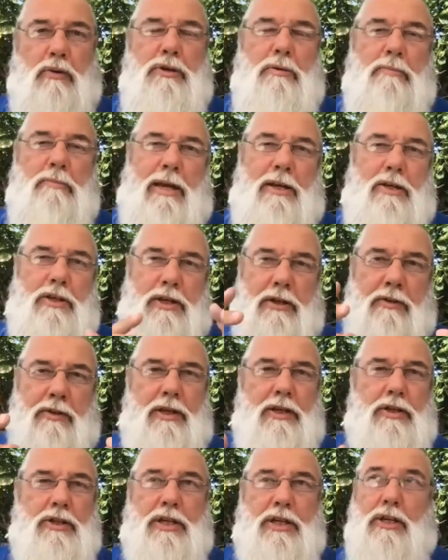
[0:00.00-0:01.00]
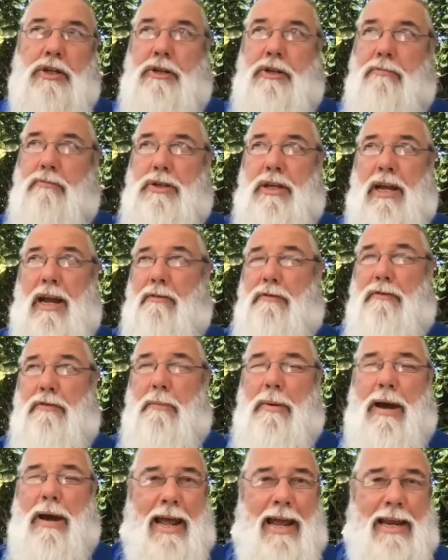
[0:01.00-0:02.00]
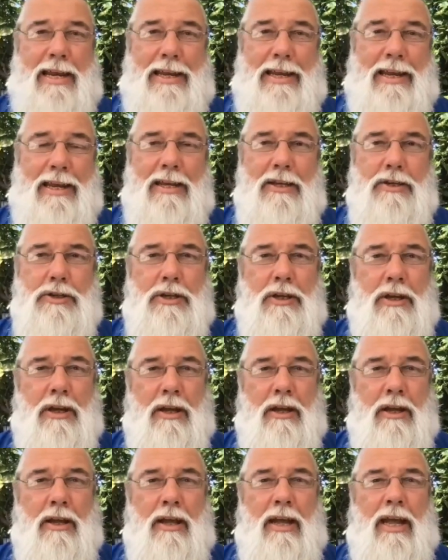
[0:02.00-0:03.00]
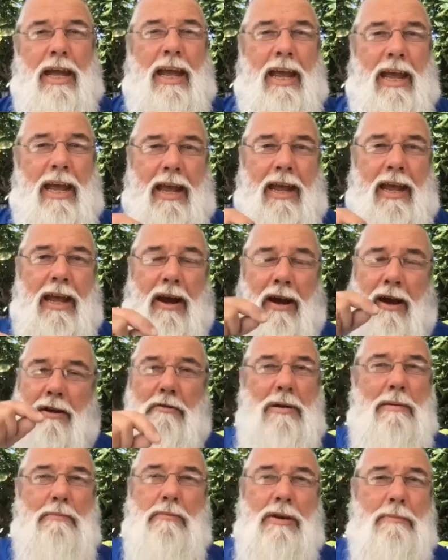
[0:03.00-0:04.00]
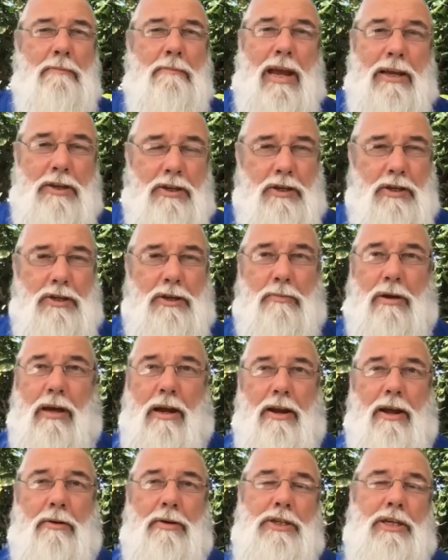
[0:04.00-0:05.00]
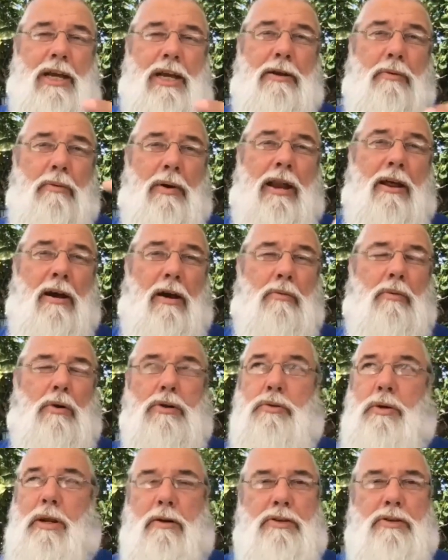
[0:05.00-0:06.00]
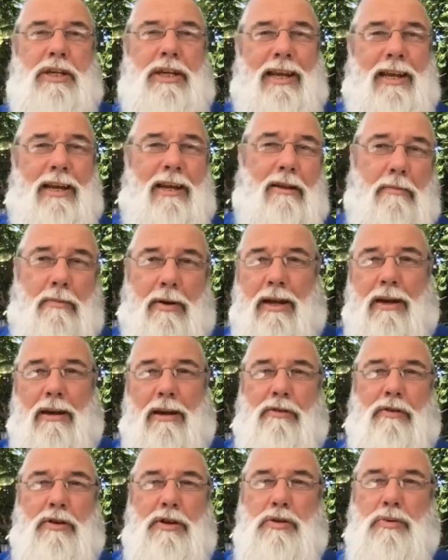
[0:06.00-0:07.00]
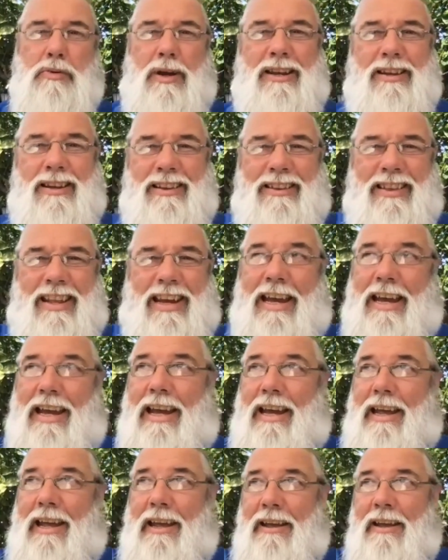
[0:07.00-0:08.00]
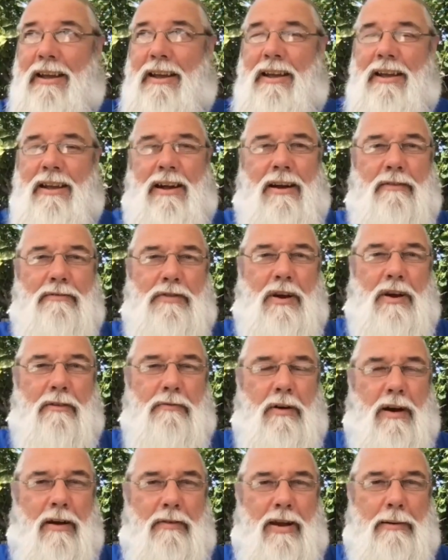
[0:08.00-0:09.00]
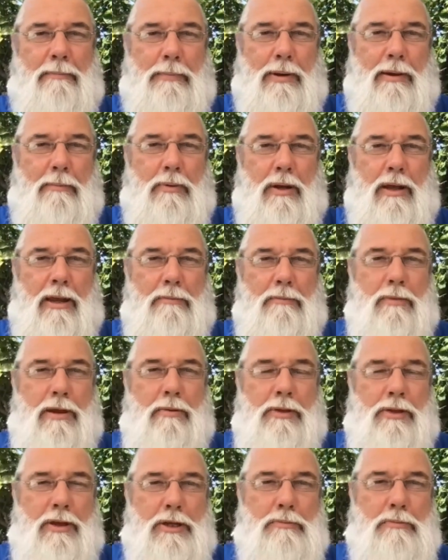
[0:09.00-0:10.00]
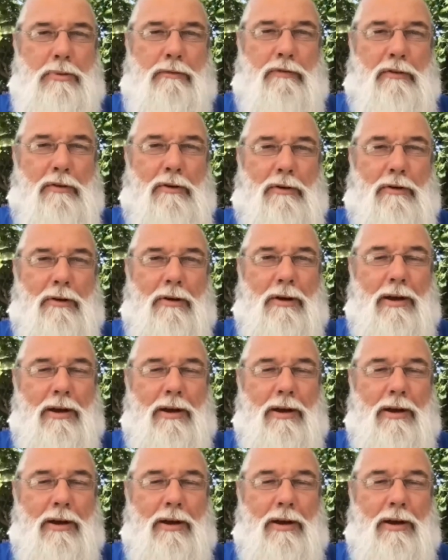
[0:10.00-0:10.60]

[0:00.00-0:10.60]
automation and these systems now for about 8 years. I remember him messaging me. I know exactly where I was when I was in England, and my little voice went, "Nah, I've had people hit me with this before."